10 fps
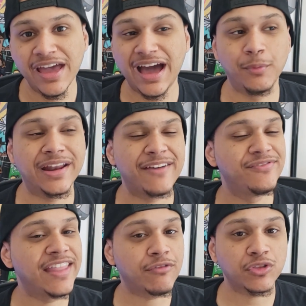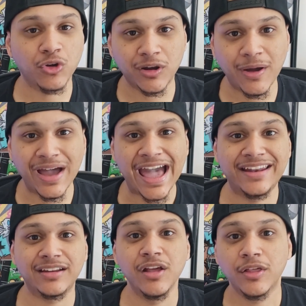I would have never thought about
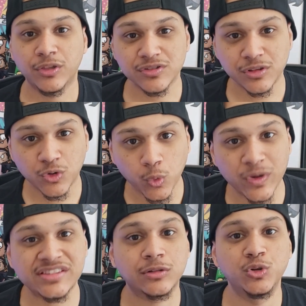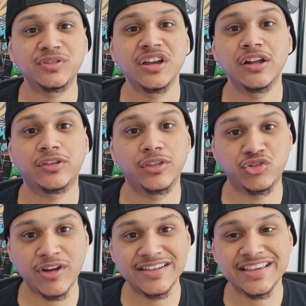adding those little whisk loops to the
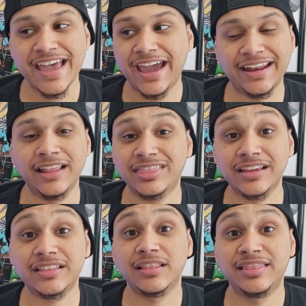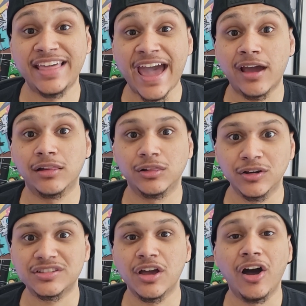dress, and I think that
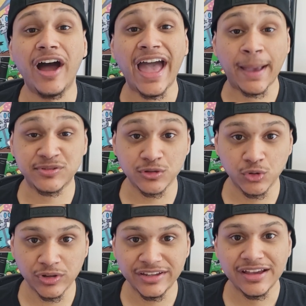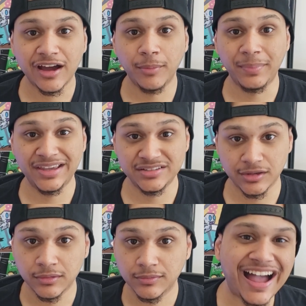looks absolutely amazing.